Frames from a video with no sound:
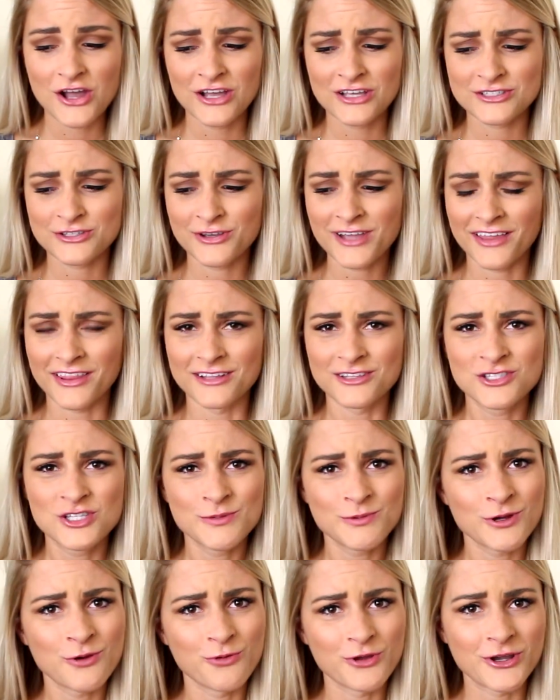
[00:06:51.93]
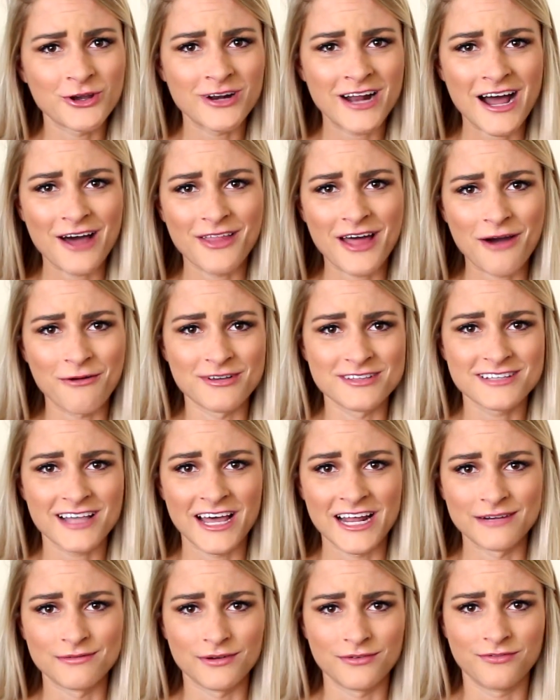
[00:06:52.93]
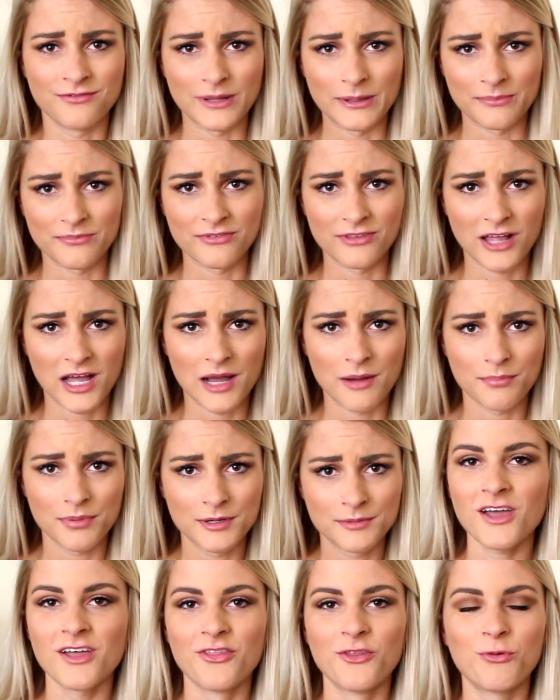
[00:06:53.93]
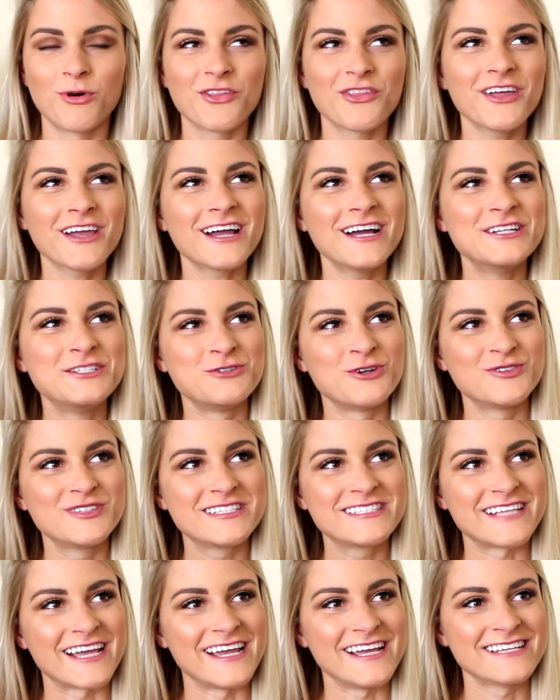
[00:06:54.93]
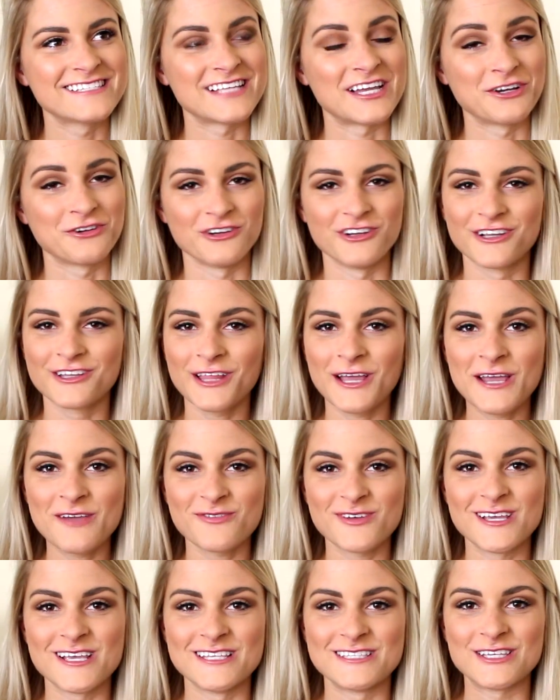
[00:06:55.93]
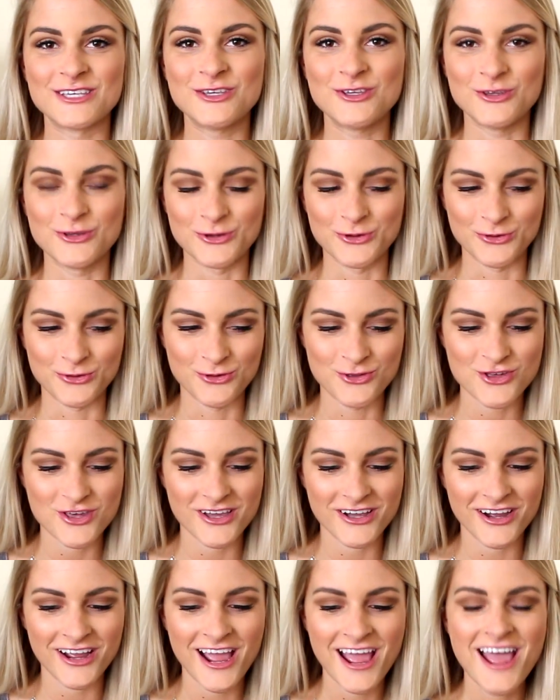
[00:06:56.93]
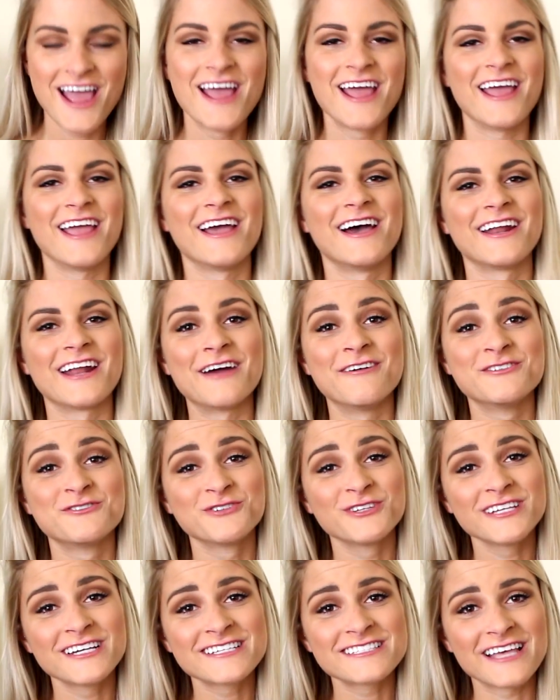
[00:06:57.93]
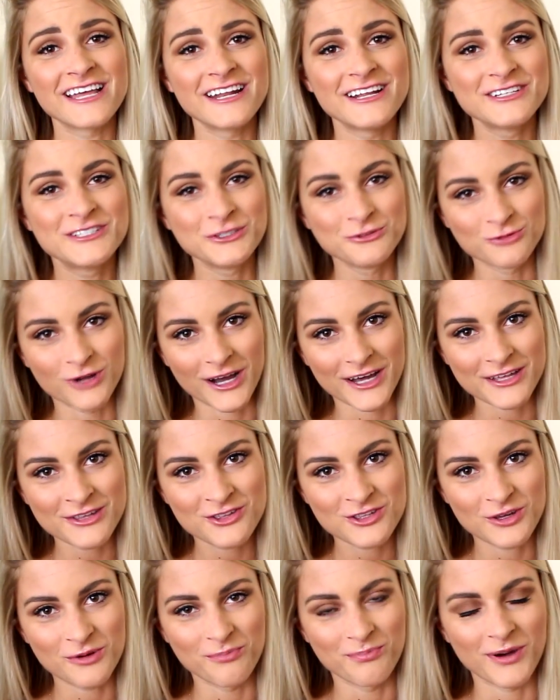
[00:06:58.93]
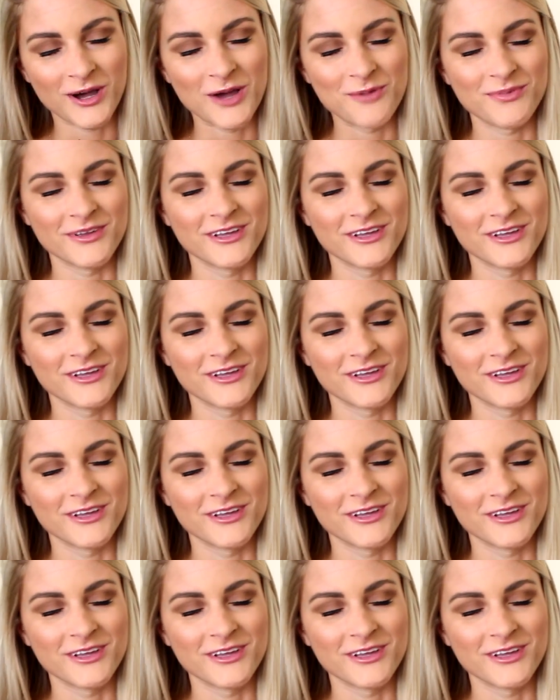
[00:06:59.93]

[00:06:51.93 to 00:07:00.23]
So yeah, that's super weird how that was kind of a flip-flop. The one thing I do have to say is that Greek life is huge here, and I was really excited to rush, but